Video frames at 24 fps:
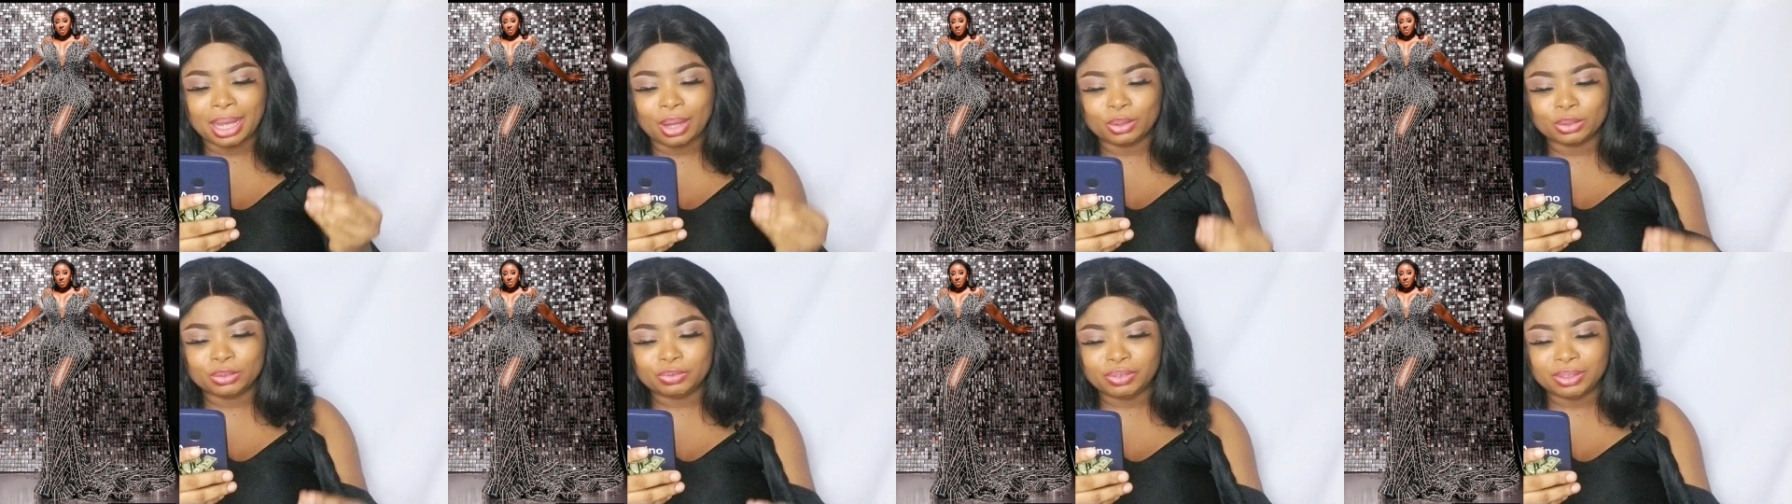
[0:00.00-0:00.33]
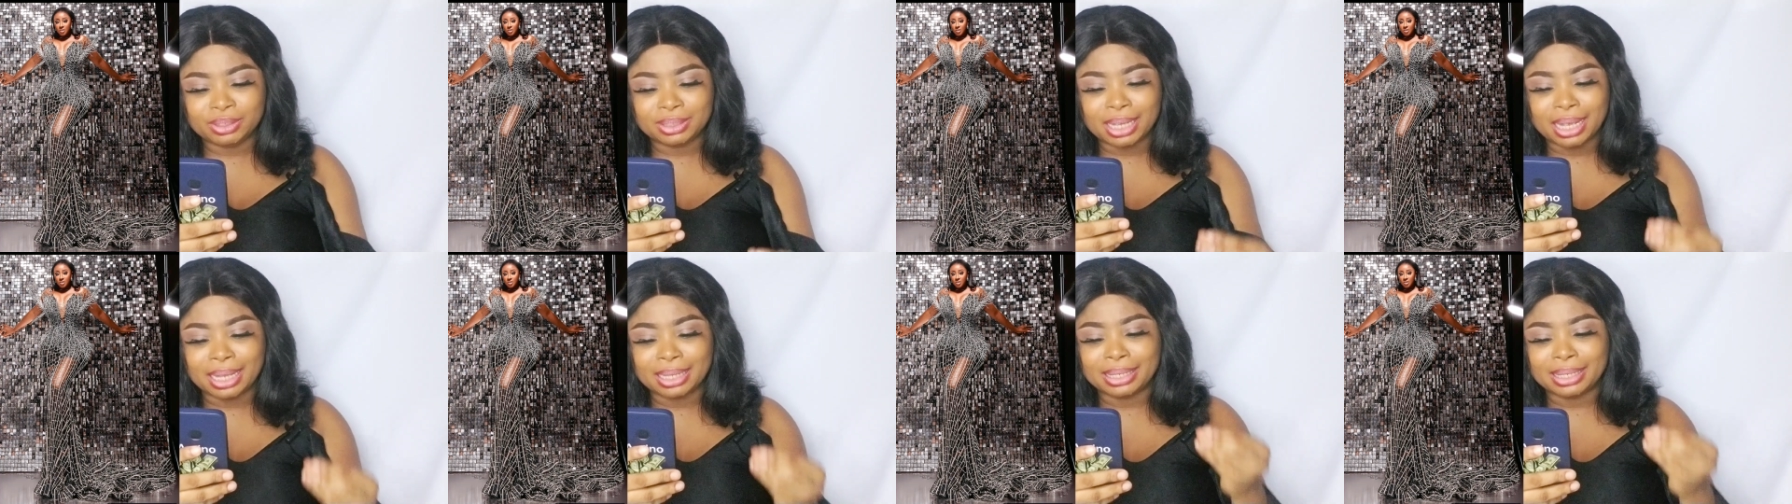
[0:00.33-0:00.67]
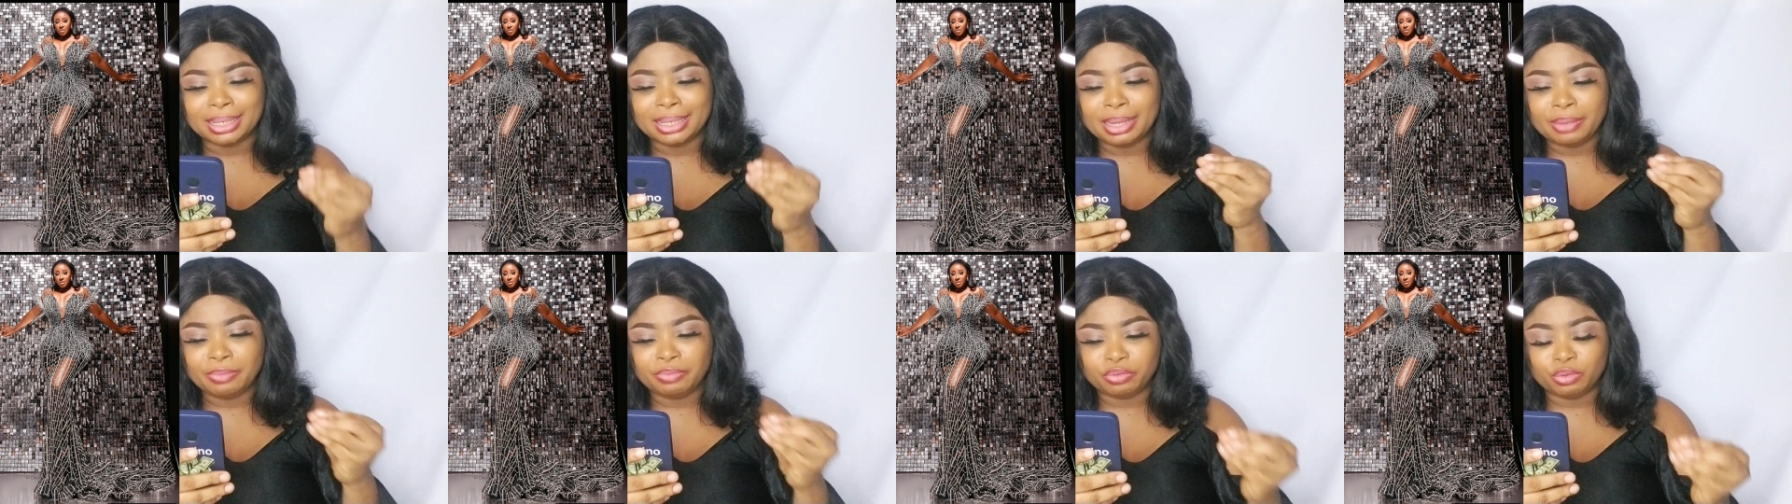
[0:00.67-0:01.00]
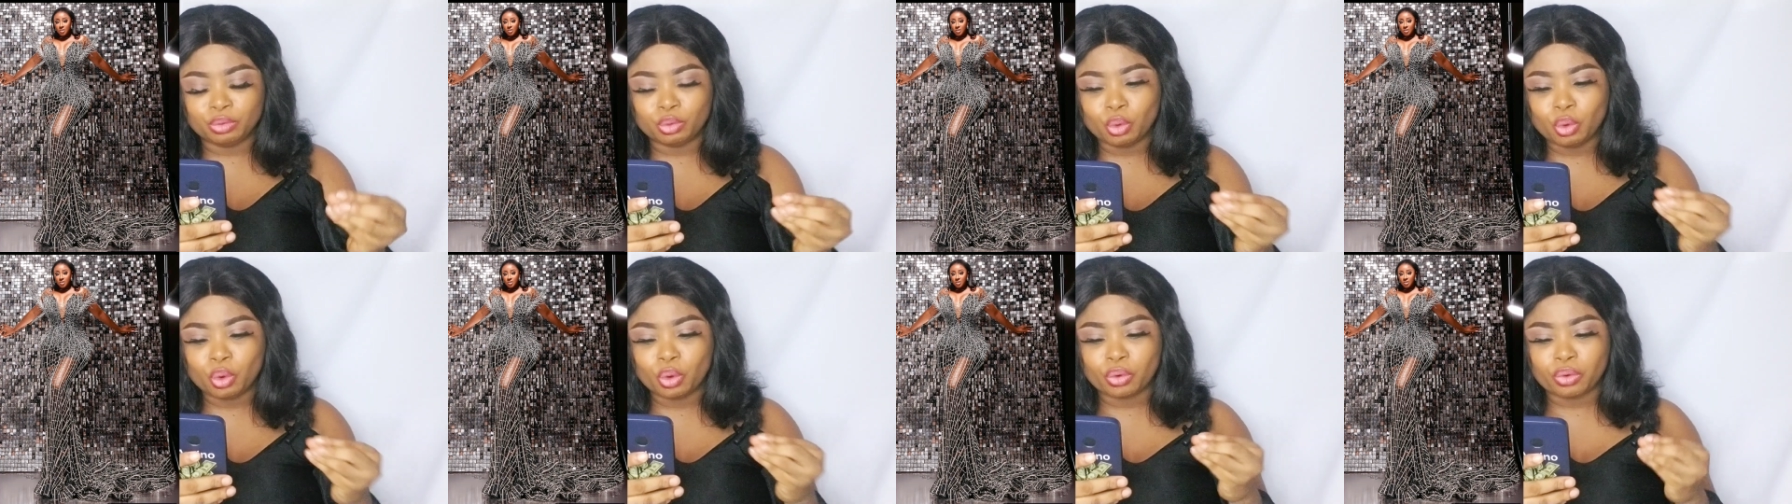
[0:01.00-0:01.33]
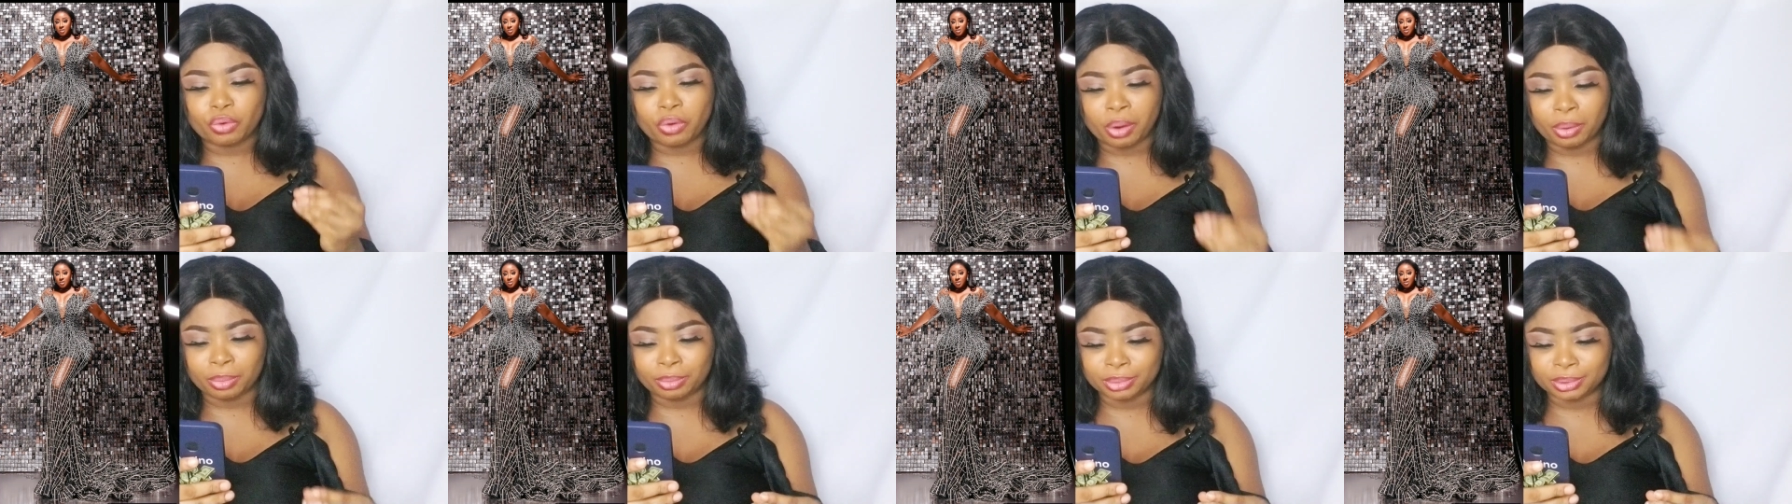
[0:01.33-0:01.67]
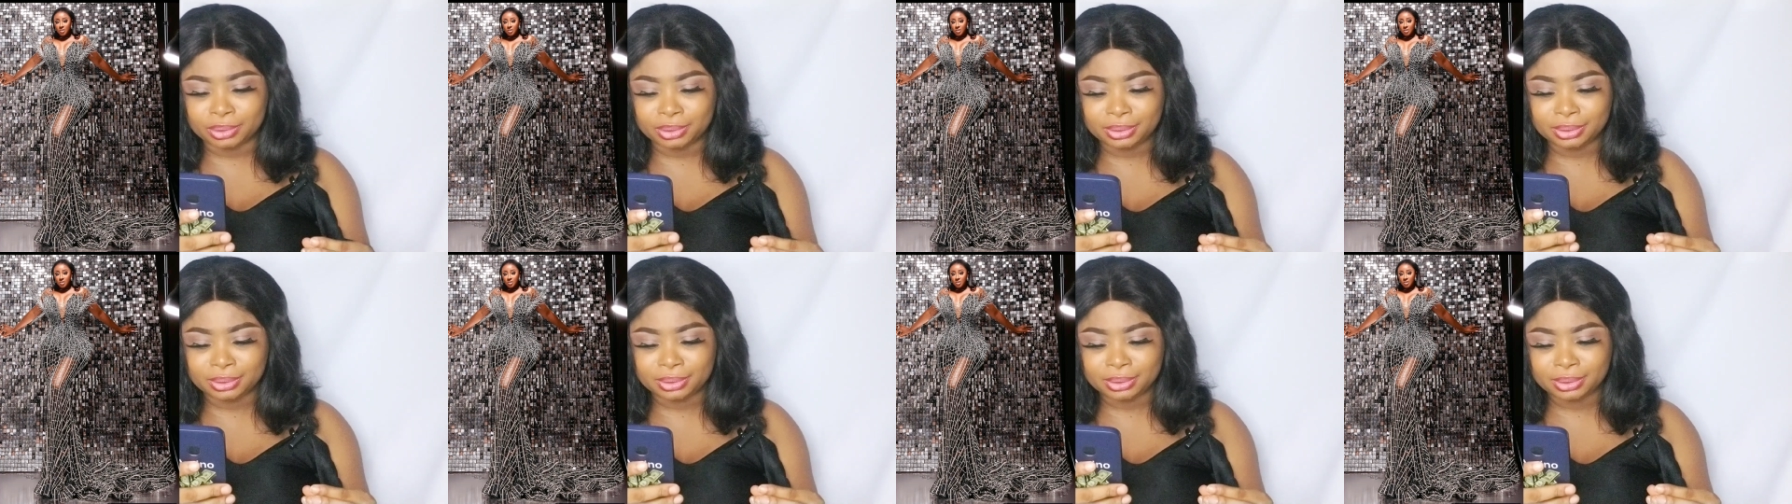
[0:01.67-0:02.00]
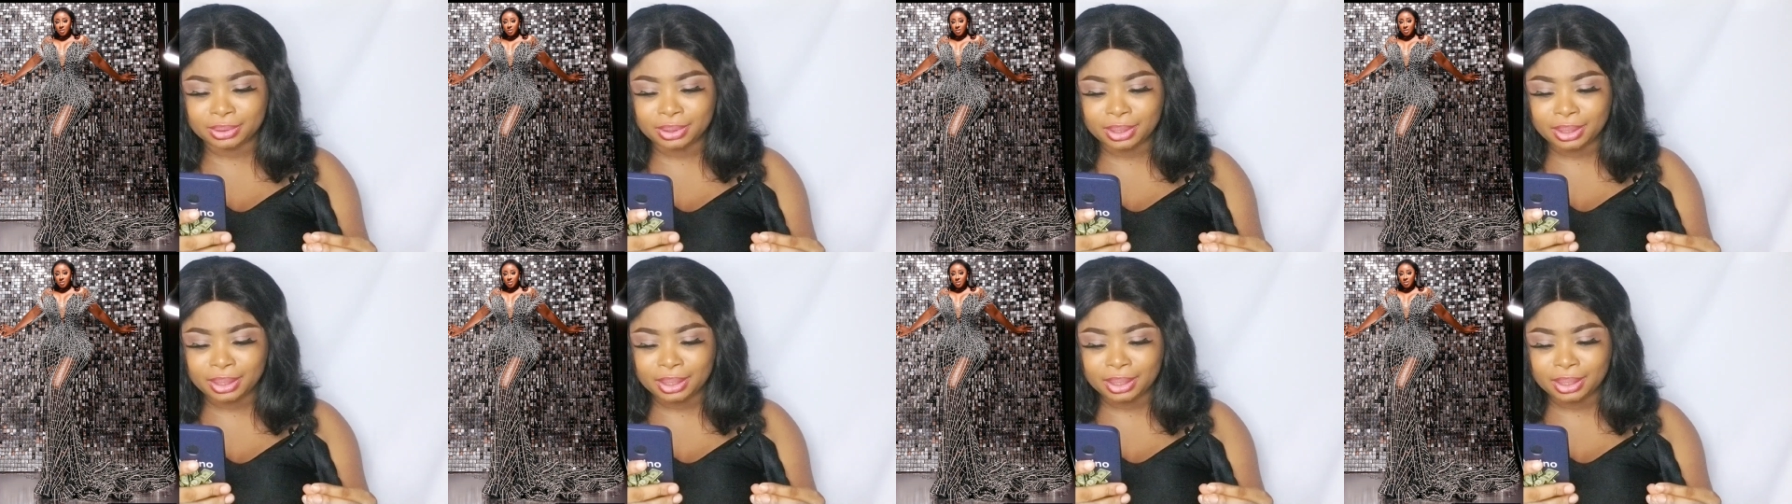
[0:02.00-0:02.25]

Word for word: outfit and left no crumbs.